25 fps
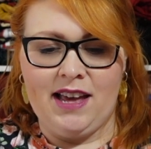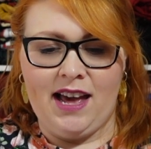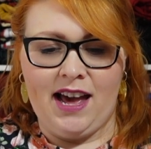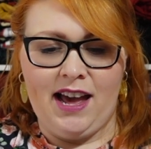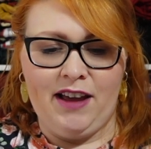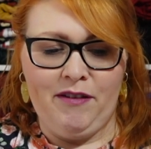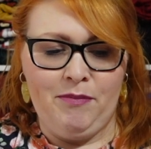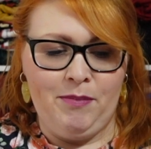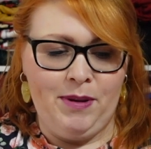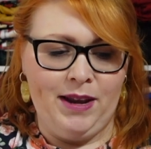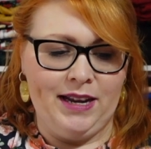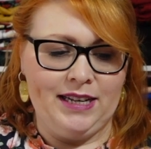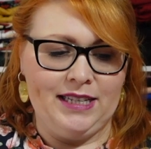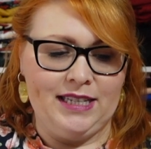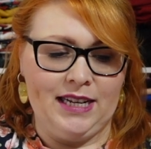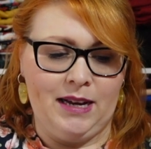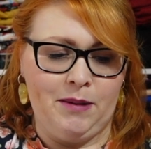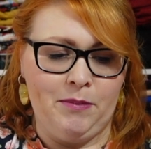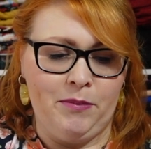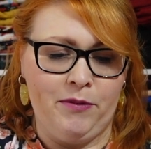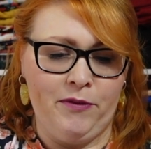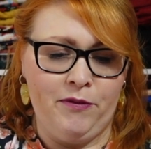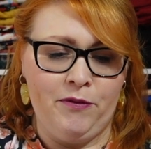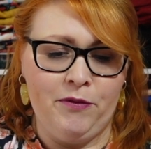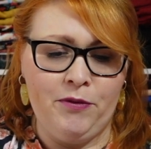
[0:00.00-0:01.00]
I've picked up
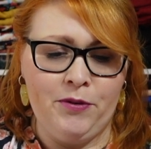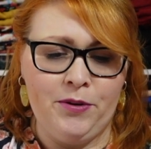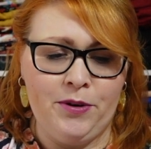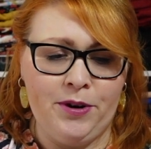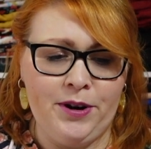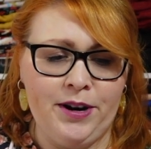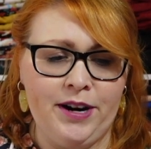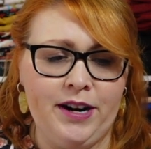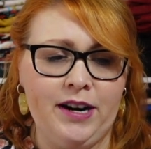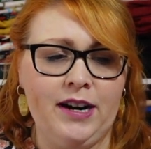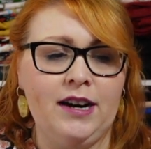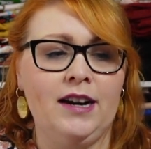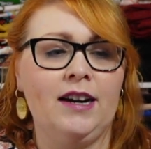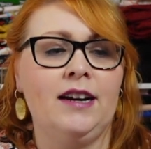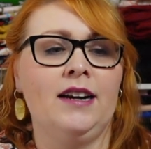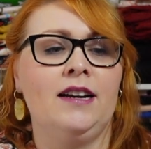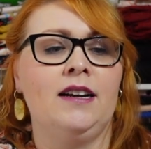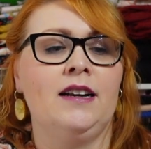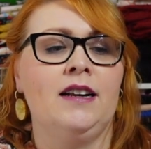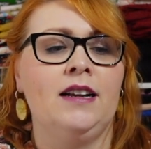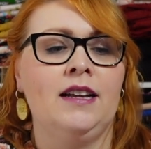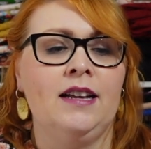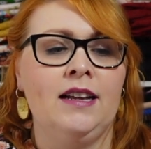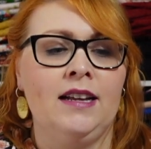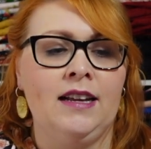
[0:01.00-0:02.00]
for
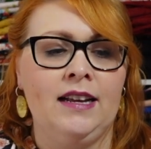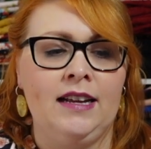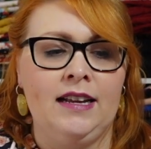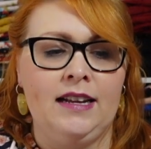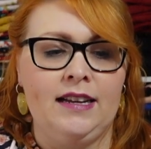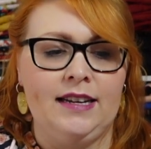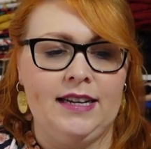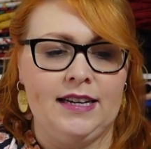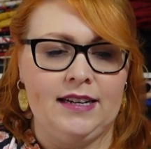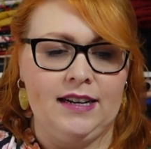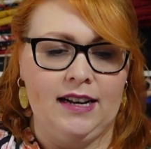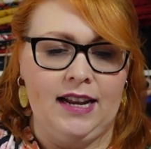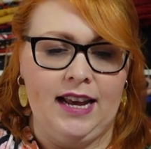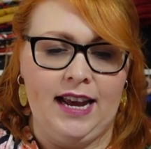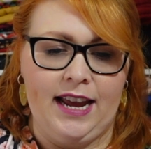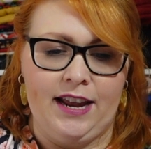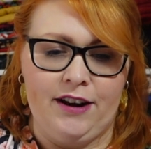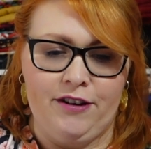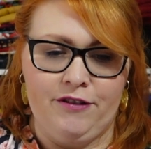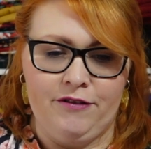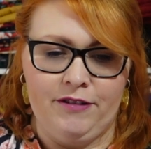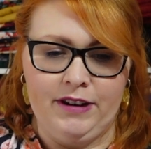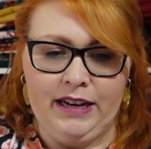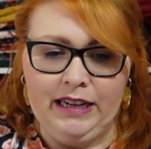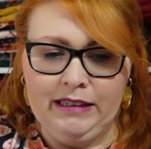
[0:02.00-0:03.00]
little
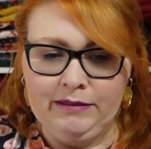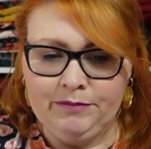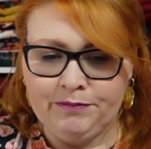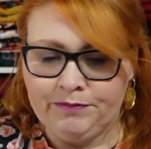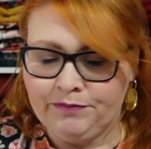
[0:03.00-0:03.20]
Henry,